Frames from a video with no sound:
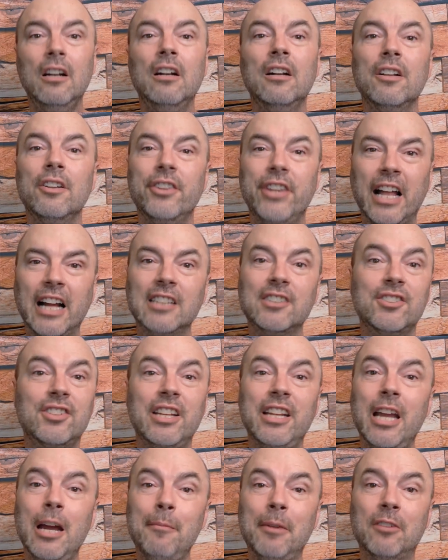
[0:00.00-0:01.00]
That's
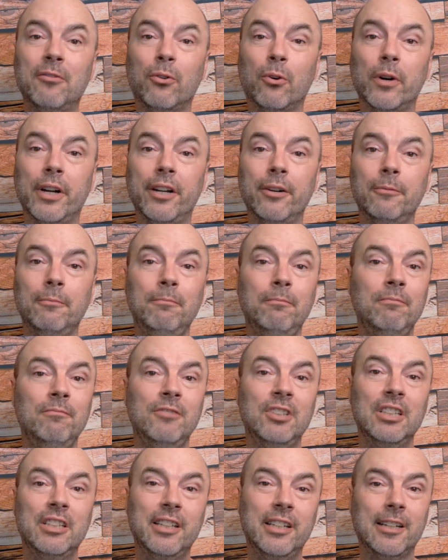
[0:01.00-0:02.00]
DMing for you.
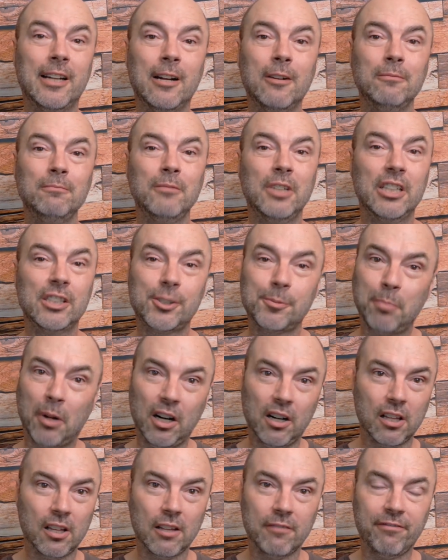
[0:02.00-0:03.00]
You know, it's part
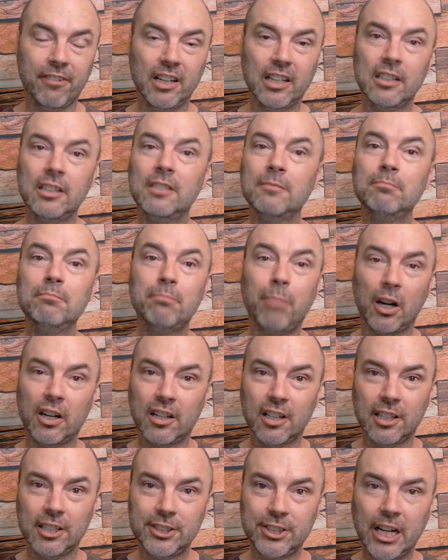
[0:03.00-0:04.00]
of the fun and part of
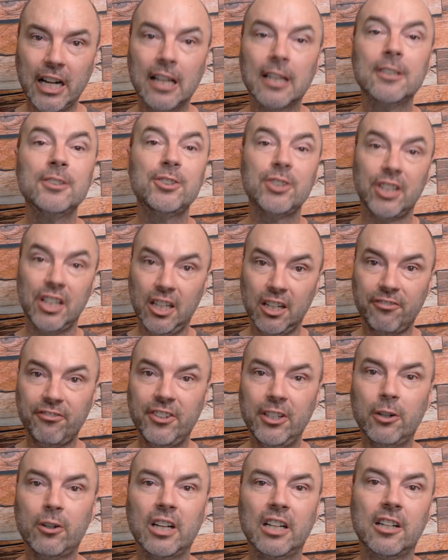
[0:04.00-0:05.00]
the challenge if you
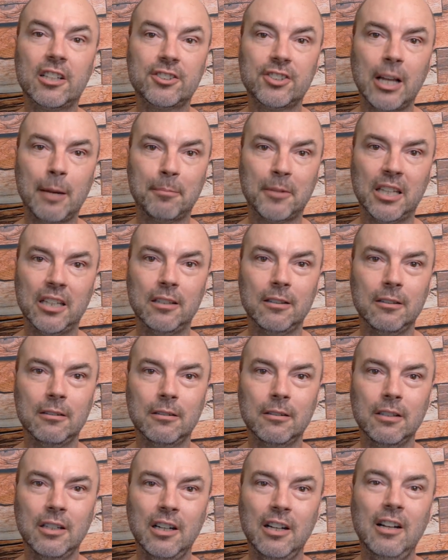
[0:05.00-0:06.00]
can accept it.
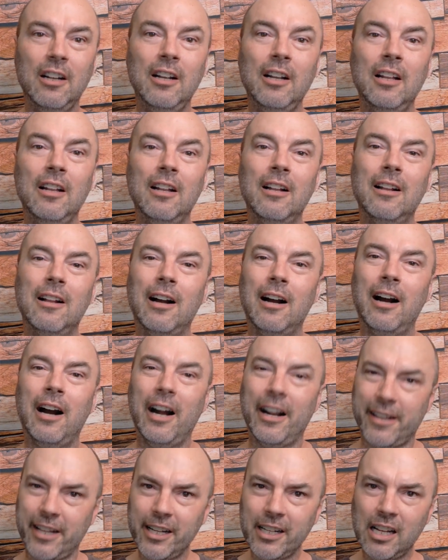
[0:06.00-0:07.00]
I
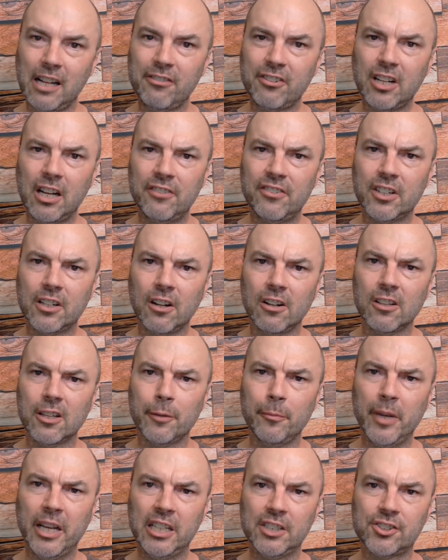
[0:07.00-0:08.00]
think I've covered all the
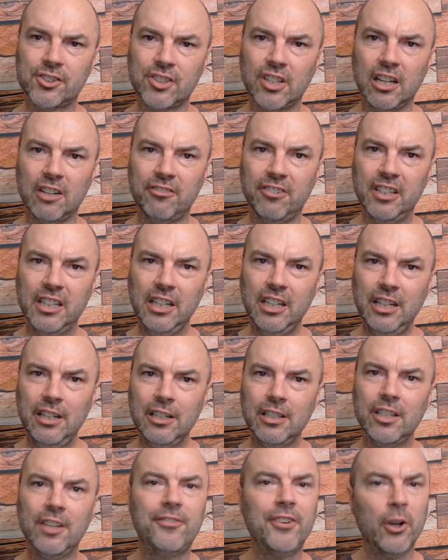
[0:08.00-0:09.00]
main stuff.
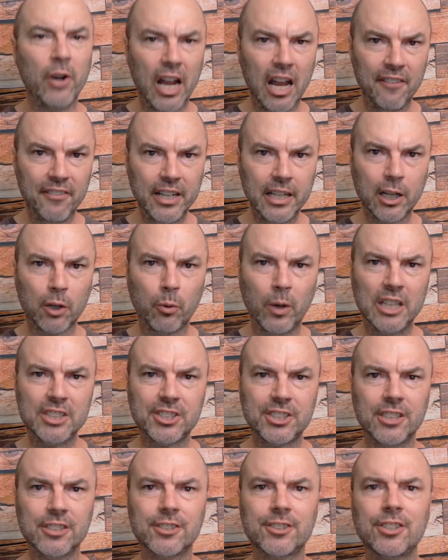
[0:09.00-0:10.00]
If you have any
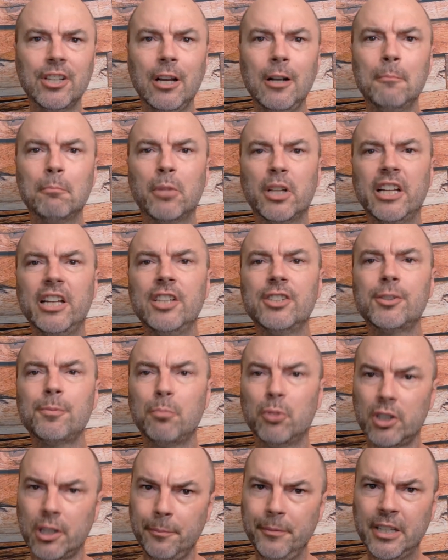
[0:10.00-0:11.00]
questions, please put
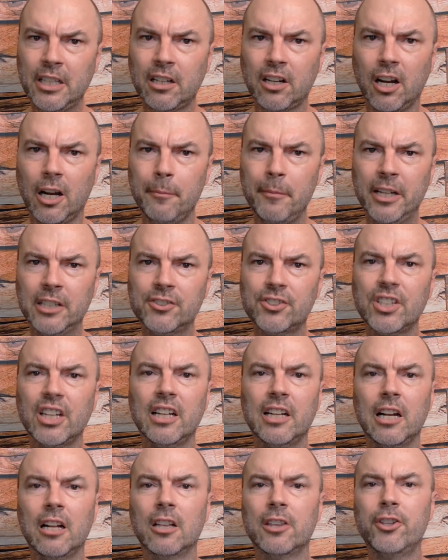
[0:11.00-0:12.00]
them in the comments and
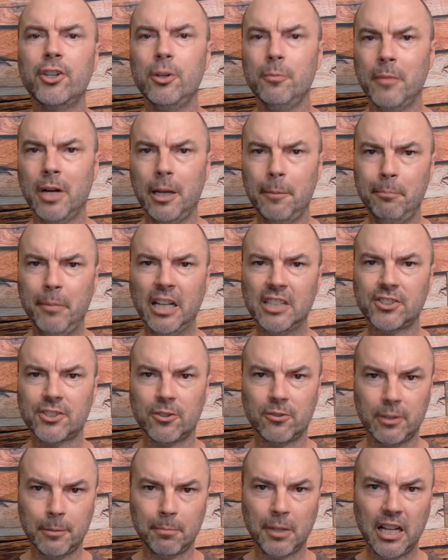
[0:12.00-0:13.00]
I'll do my best to
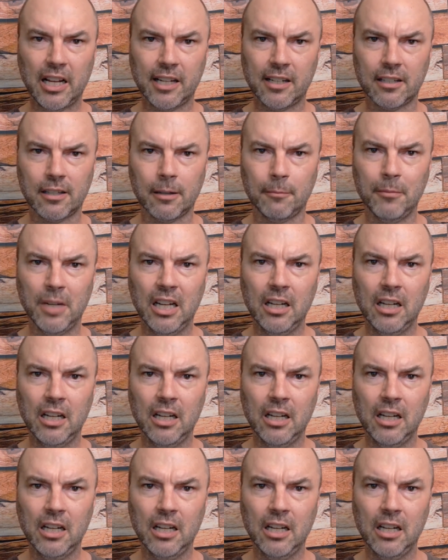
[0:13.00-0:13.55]
reply to them.